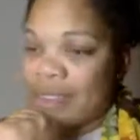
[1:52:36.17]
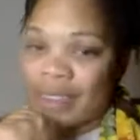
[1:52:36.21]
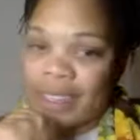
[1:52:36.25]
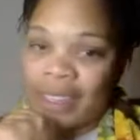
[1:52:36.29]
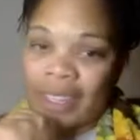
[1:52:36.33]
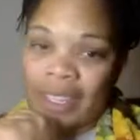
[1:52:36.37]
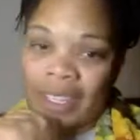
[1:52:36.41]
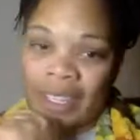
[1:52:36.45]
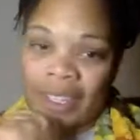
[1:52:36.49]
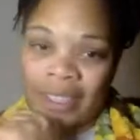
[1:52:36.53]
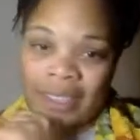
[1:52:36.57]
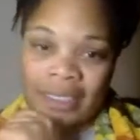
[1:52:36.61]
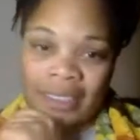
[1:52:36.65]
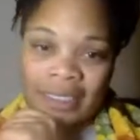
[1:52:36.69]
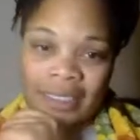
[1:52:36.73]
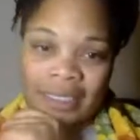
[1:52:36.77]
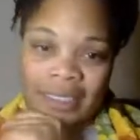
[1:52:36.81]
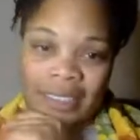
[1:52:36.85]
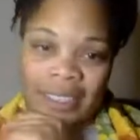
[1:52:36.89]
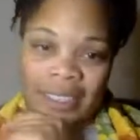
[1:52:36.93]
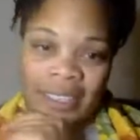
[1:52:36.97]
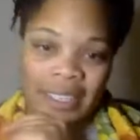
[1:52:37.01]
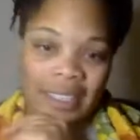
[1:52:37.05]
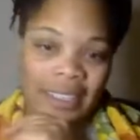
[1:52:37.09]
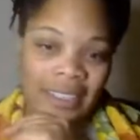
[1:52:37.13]
Look,
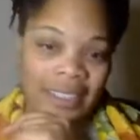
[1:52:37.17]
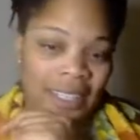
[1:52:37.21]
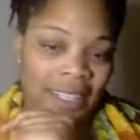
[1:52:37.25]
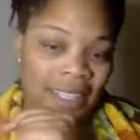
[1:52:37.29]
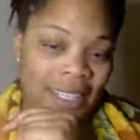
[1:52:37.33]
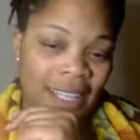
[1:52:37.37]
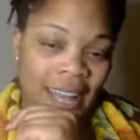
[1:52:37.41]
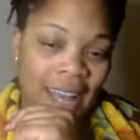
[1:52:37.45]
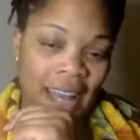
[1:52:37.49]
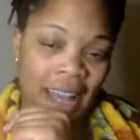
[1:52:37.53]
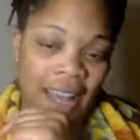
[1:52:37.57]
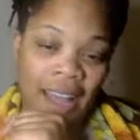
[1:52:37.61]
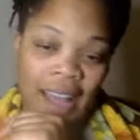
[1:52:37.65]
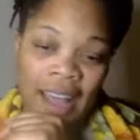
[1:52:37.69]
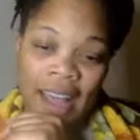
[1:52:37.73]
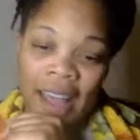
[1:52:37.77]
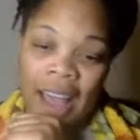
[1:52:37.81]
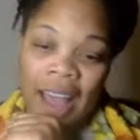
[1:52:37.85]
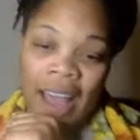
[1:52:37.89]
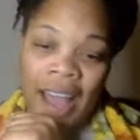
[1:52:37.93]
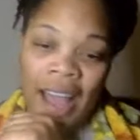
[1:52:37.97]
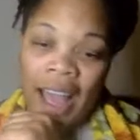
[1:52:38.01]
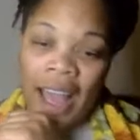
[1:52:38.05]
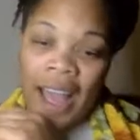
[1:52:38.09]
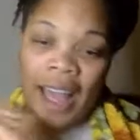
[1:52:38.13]

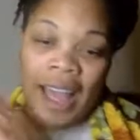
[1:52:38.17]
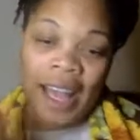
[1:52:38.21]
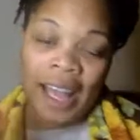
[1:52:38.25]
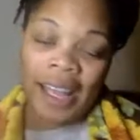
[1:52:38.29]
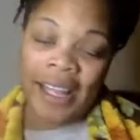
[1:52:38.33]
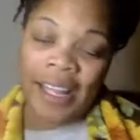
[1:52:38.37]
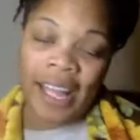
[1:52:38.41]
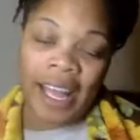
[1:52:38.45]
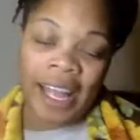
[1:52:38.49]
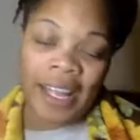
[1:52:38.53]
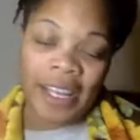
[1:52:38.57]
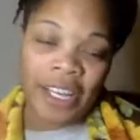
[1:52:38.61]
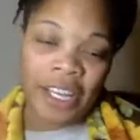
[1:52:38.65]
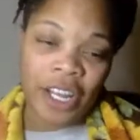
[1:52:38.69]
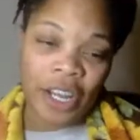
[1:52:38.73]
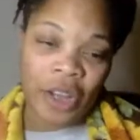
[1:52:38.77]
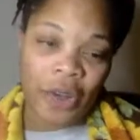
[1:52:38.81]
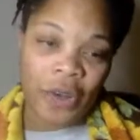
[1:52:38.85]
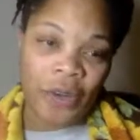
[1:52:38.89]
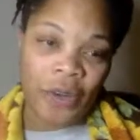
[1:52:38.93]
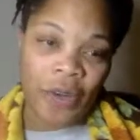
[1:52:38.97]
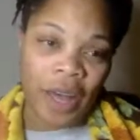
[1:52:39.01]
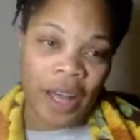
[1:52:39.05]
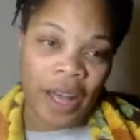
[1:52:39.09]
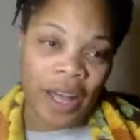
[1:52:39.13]
I
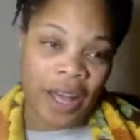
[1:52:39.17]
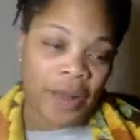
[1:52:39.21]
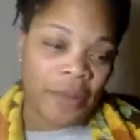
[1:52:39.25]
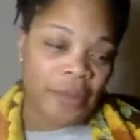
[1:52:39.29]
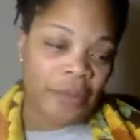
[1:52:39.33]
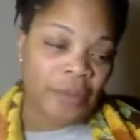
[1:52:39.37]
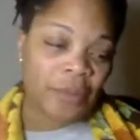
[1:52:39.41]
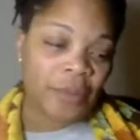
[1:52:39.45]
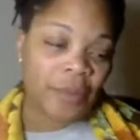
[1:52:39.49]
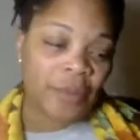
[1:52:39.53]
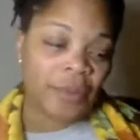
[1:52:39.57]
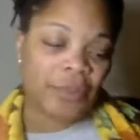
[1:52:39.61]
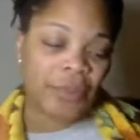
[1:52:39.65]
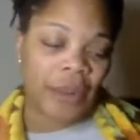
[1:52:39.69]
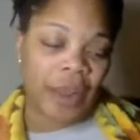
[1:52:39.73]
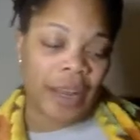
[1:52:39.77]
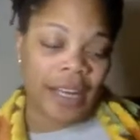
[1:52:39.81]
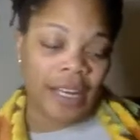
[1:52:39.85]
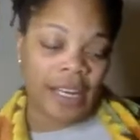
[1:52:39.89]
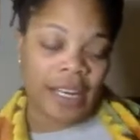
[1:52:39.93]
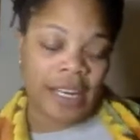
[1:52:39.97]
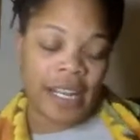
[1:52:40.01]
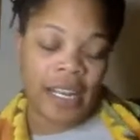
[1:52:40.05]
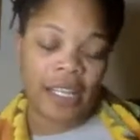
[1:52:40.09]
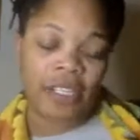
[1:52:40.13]
know
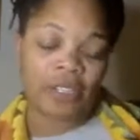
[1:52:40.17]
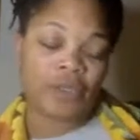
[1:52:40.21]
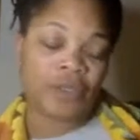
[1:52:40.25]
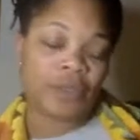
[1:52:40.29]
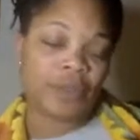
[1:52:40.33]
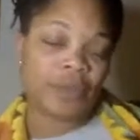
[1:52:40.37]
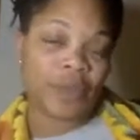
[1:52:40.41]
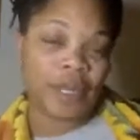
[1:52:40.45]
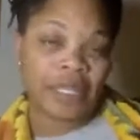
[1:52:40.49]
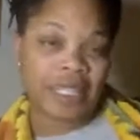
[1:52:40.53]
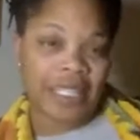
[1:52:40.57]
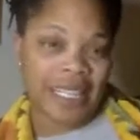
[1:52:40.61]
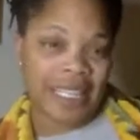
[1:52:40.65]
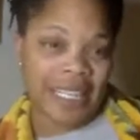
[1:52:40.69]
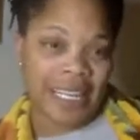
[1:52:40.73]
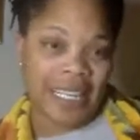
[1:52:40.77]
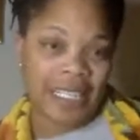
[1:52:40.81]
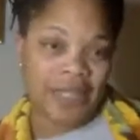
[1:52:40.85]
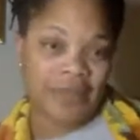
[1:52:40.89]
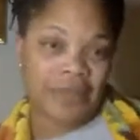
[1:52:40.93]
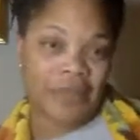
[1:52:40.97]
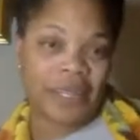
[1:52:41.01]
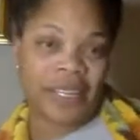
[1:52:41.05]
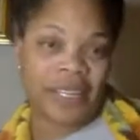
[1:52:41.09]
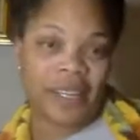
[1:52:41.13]
Friday nights or Monday
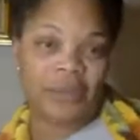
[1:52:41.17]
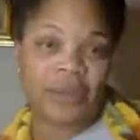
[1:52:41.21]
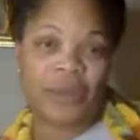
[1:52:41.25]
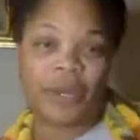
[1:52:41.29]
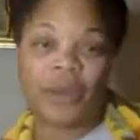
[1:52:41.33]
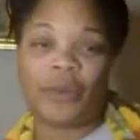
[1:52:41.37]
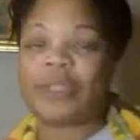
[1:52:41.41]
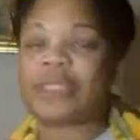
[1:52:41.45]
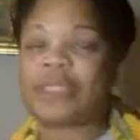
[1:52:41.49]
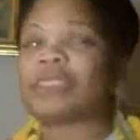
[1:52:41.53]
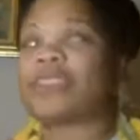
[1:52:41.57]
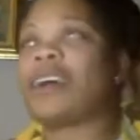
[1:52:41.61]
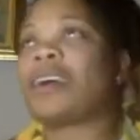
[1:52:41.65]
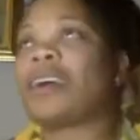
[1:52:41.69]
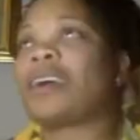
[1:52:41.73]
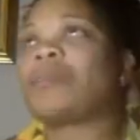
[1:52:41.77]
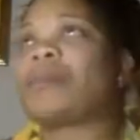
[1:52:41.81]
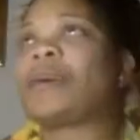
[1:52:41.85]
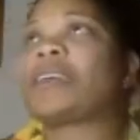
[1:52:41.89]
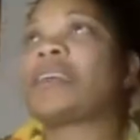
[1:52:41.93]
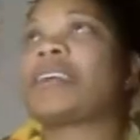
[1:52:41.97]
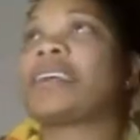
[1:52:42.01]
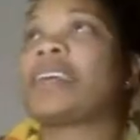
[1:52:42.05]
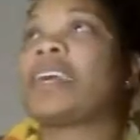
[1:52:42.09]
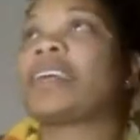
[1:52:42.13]
nights, depending on, we always talk
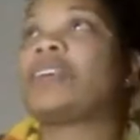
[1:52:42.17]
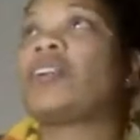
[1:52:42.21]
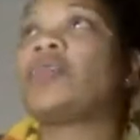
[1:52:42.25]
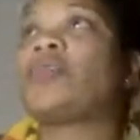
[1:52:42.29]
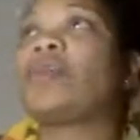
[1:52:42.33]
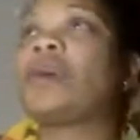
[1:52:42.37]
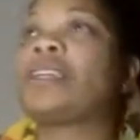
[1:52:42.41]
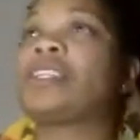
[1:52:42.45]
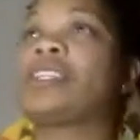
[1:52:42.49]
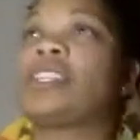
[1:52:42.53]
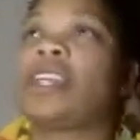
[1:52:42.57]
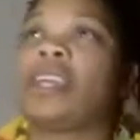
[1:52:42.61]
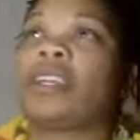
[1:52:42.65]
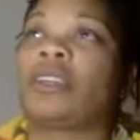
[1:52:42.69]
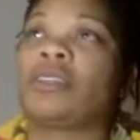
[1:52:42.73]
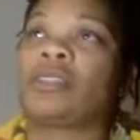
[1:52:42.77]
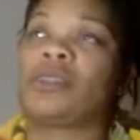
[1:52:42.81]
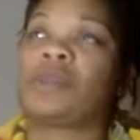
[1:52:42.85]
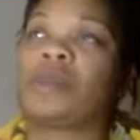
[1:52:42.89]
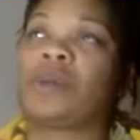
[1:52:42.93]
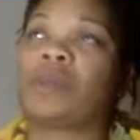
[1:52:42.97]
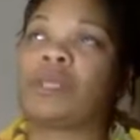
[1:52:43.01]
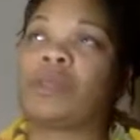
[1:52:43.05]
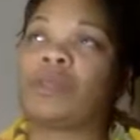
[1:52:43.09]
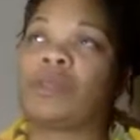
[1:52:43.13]
about, like, I know my channel is
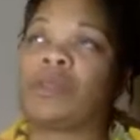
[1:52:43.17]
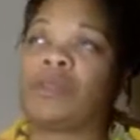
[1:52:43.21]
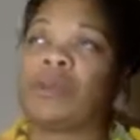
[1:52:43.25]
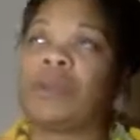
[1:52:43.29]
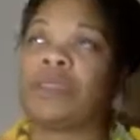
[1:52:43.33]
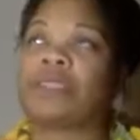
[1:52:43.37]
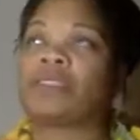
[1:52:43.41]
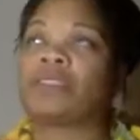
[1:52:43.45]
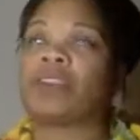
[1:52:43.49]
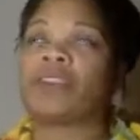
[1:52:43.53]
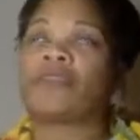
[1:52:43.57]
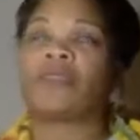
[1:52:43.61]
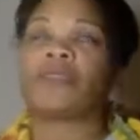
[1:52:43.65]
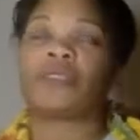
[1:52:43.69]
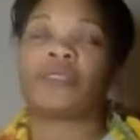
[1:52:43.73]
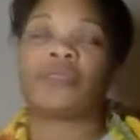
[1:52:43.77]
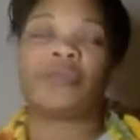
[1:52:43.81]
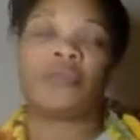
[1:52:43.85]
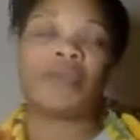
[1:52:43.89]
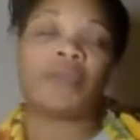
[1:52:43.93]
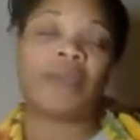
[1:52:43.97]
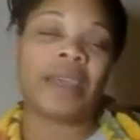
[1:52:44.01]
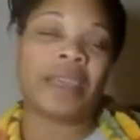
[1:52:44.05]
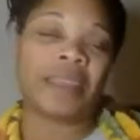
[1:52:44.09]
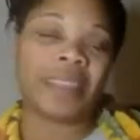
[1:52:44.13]
supposed to be based off of
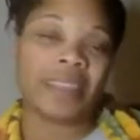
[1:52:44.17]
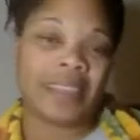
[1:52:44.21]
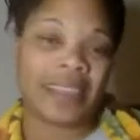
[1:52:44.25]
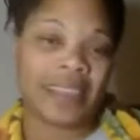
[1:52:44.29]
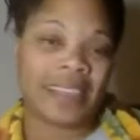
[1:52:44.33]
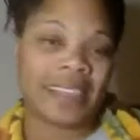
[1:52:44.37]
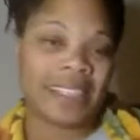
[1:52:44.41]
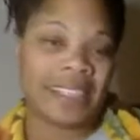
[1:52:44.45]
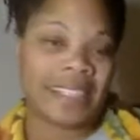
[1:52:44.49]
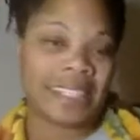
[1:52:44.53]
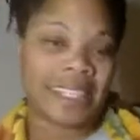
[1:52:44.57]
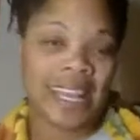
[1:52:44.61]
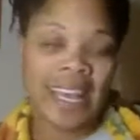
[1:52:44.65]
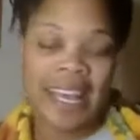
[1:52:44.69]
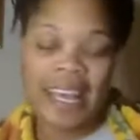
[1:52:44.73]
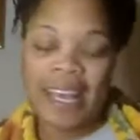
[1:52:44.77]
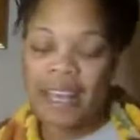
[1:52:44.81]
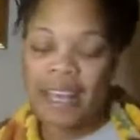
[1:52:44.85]
three main things.